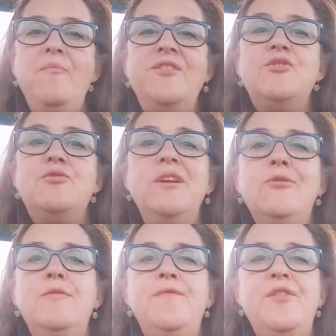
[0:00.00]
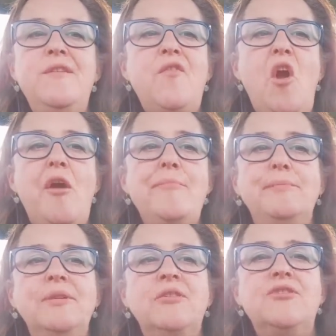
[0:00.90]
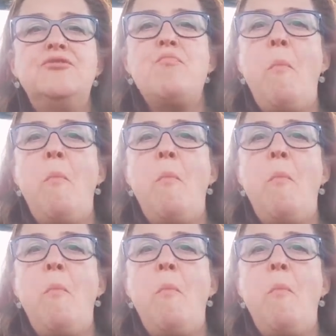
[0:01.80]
these are really good for the environment because